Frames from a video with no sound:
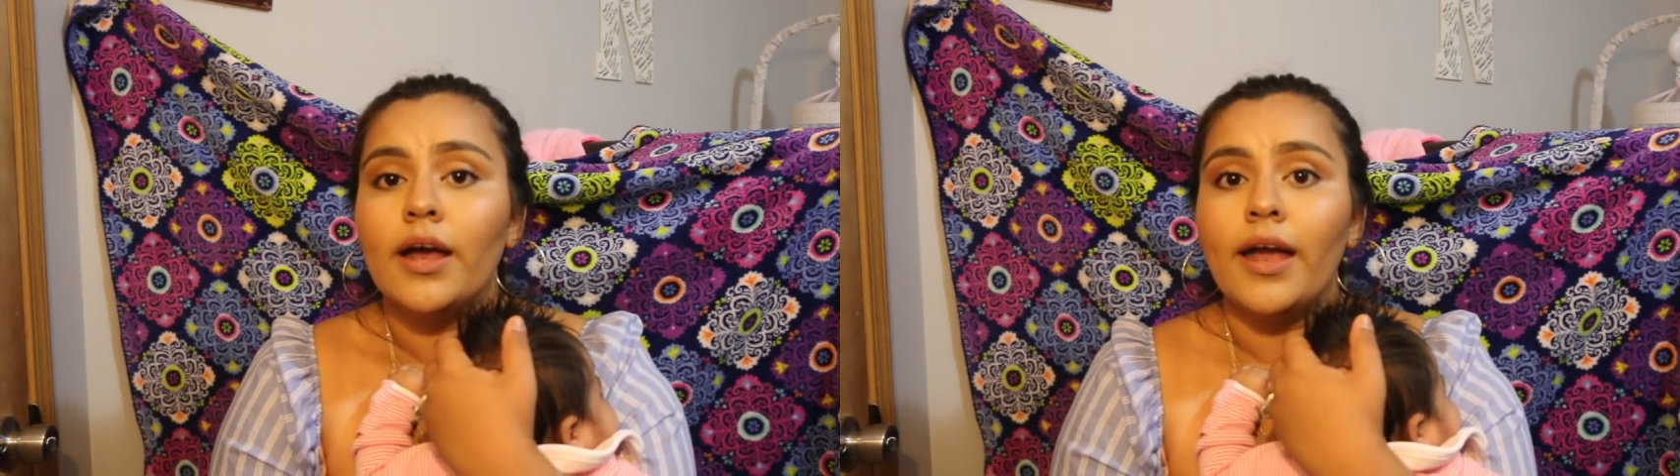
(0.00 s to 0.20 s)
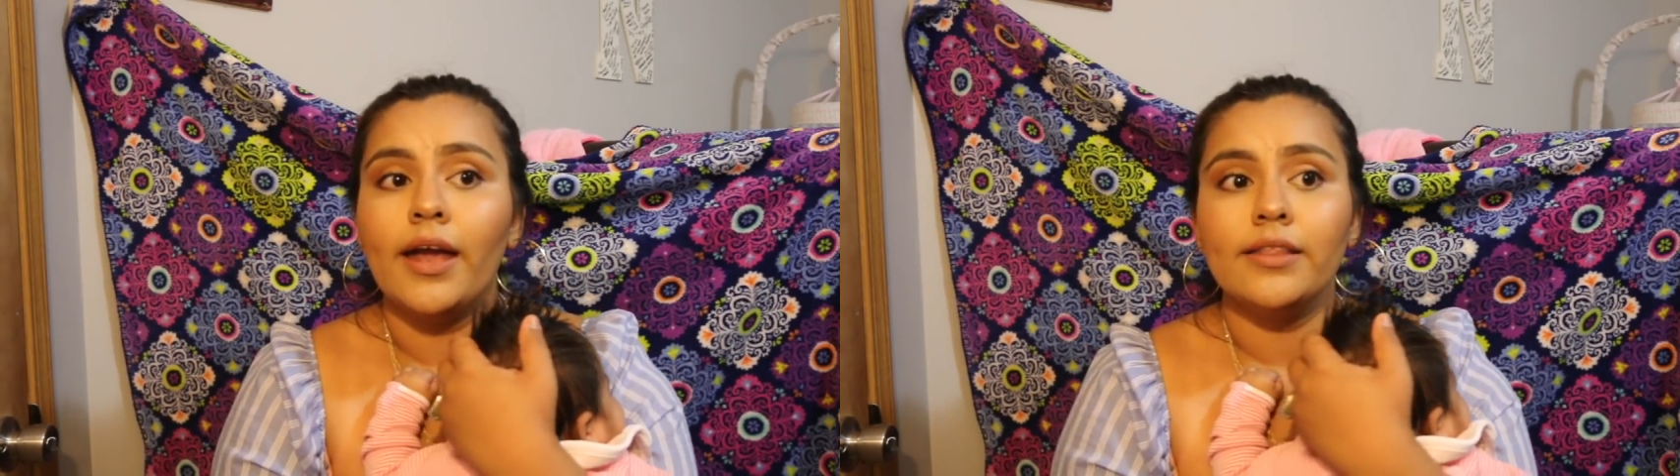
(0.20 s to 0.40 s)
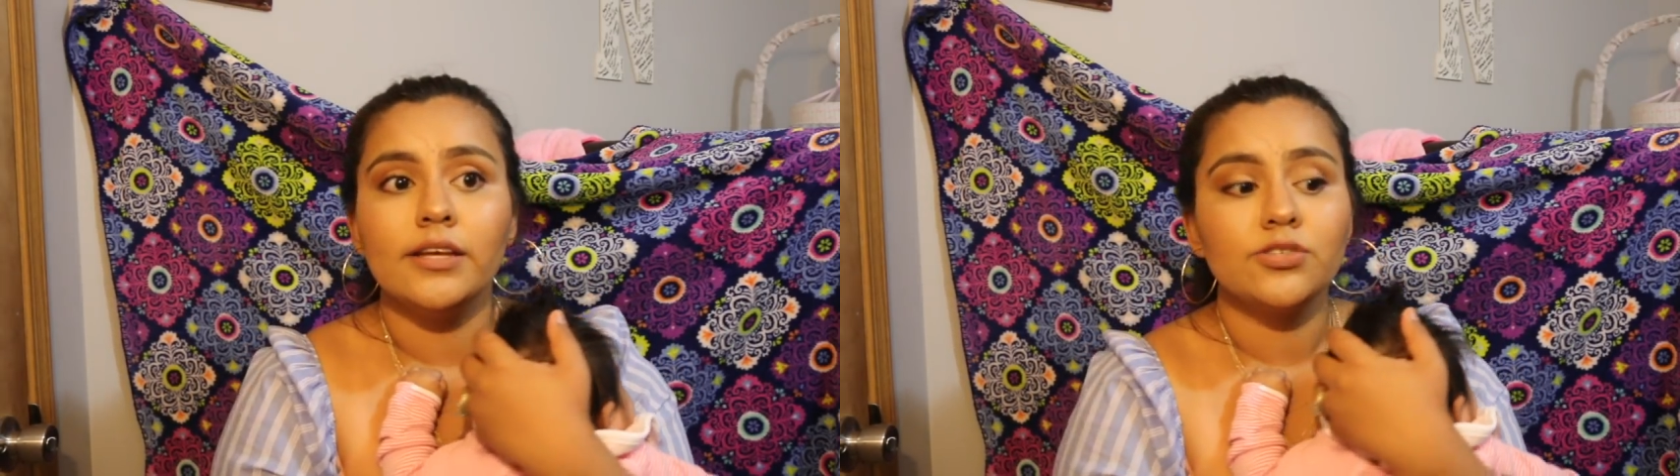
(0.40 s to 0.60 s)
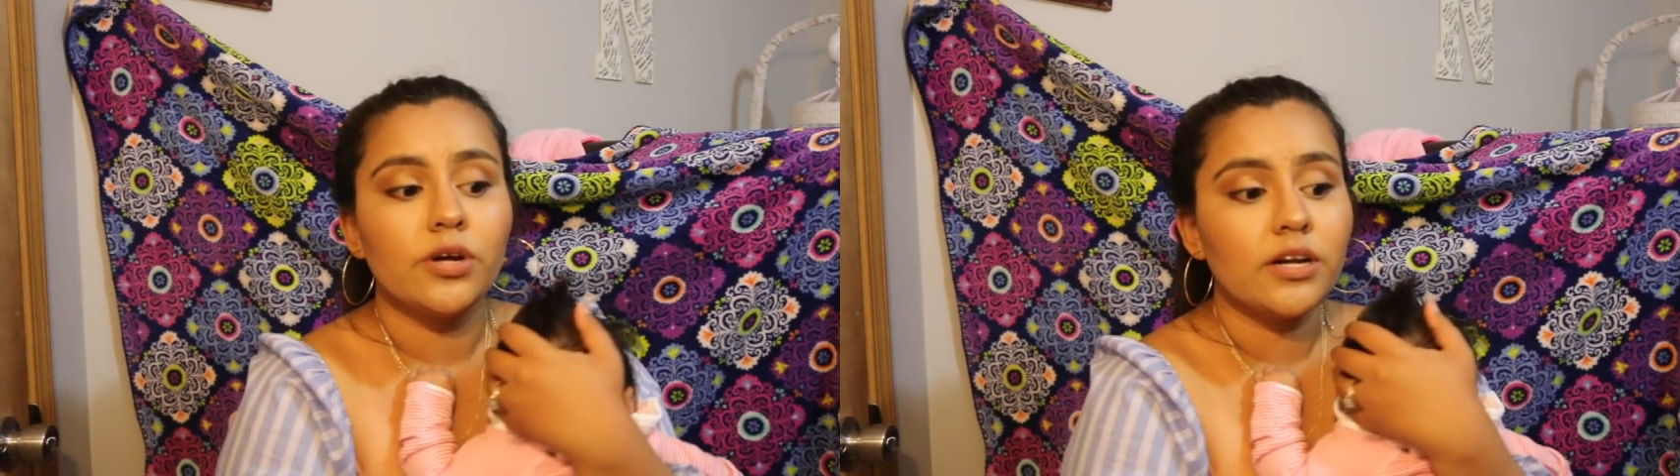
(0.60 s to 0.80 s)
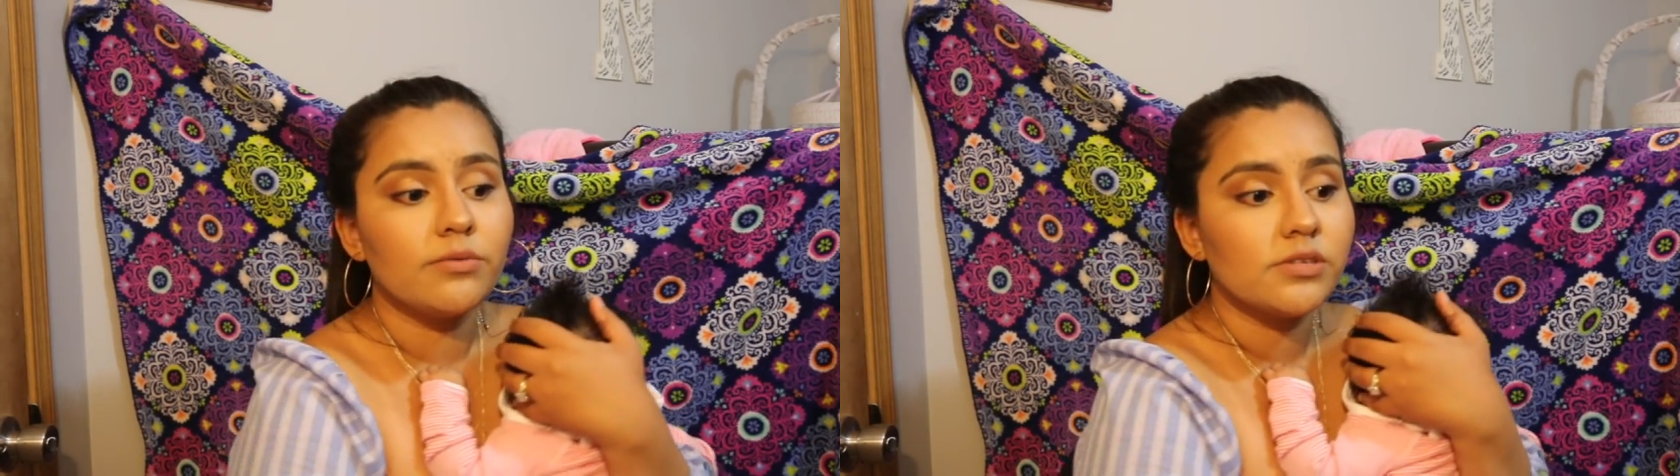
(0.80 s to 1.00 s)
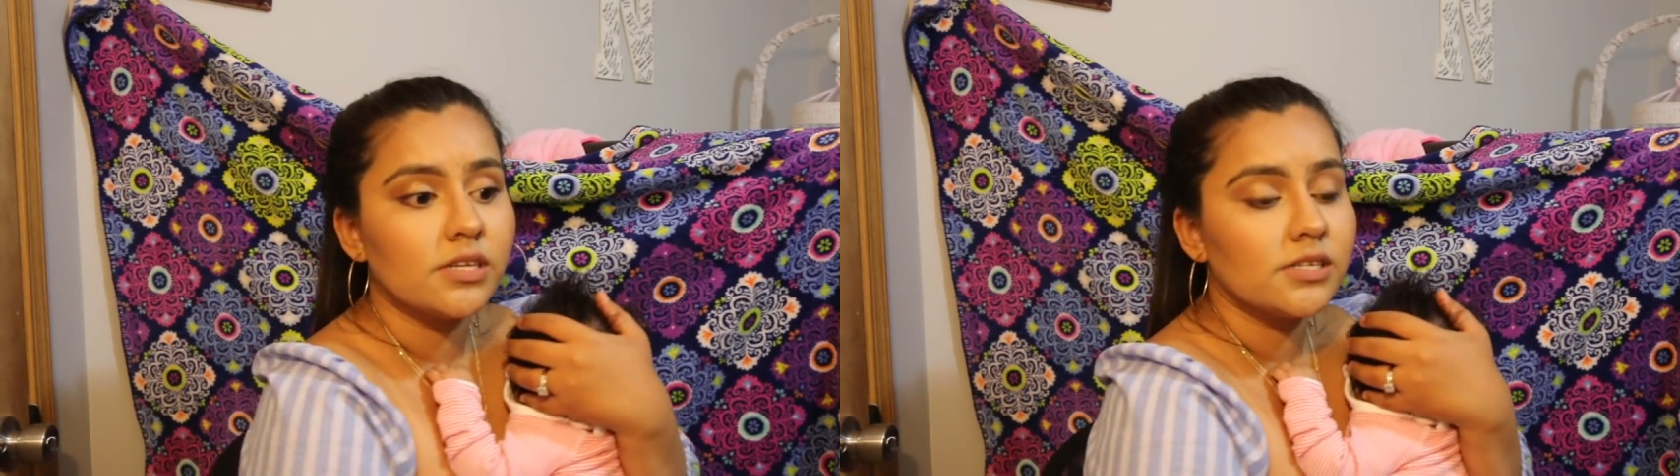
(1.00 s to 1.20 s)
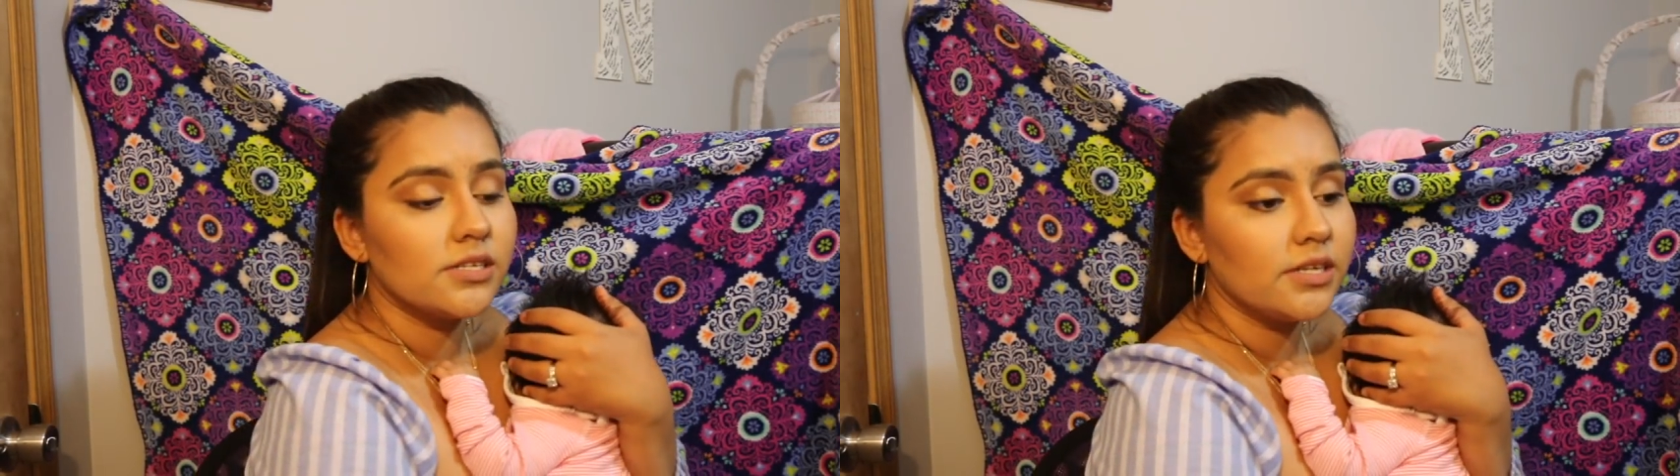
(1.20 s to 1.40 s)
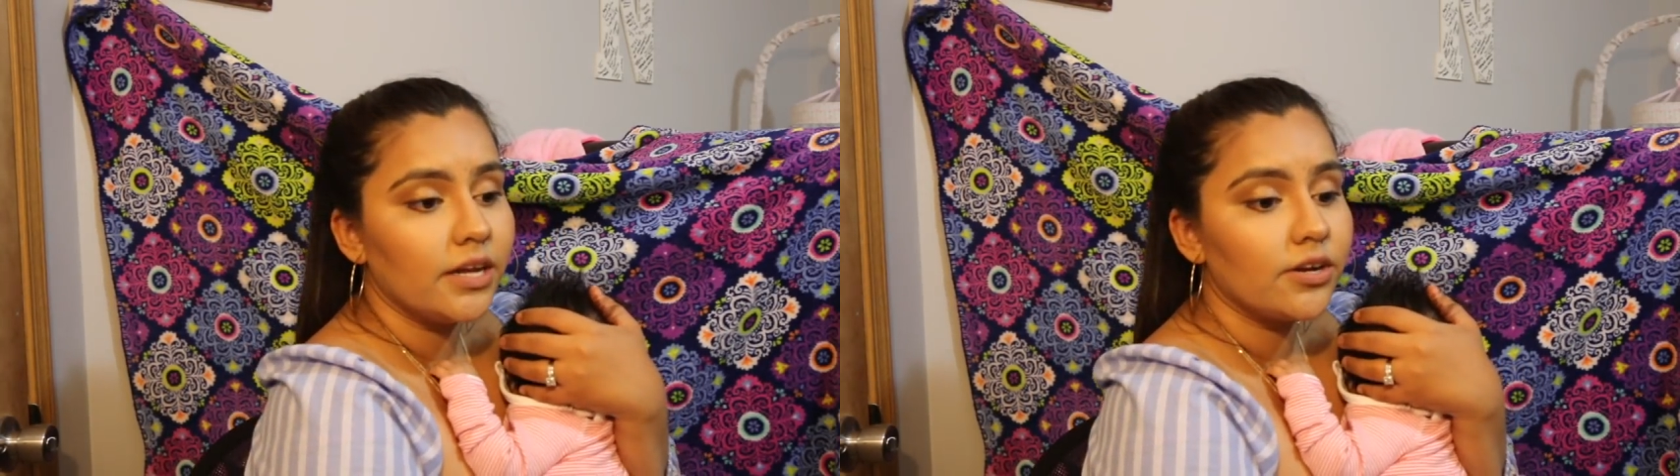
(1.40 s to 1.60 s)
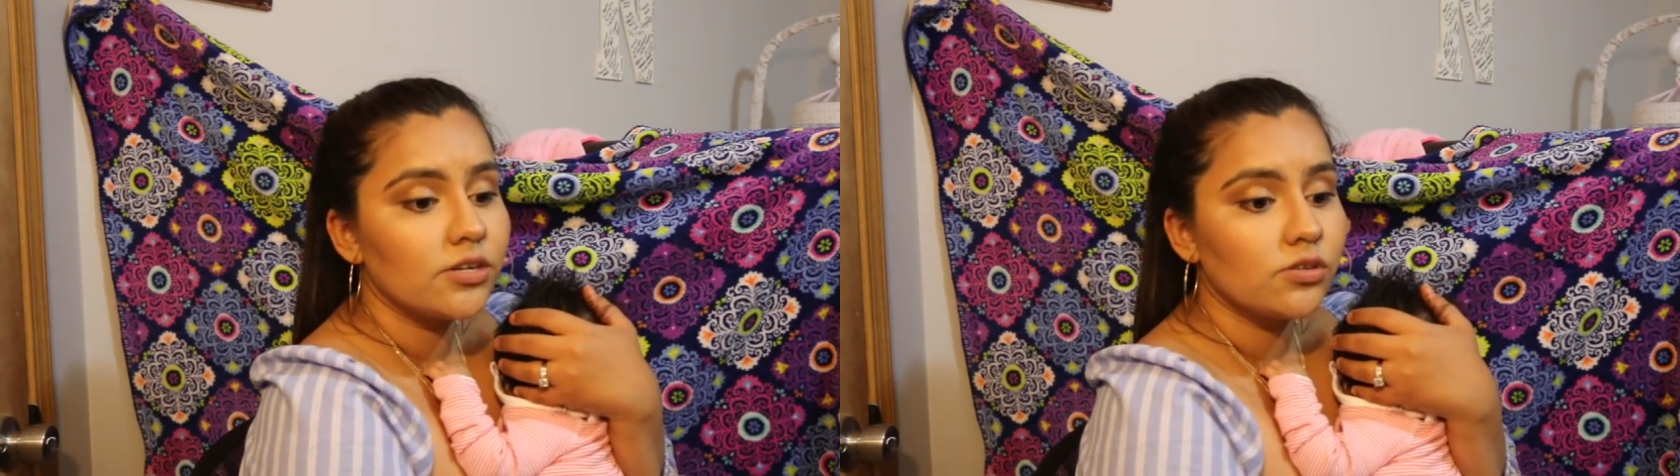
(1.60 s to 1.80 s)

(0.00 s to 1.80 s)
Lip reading: And they tried to resuscitate her.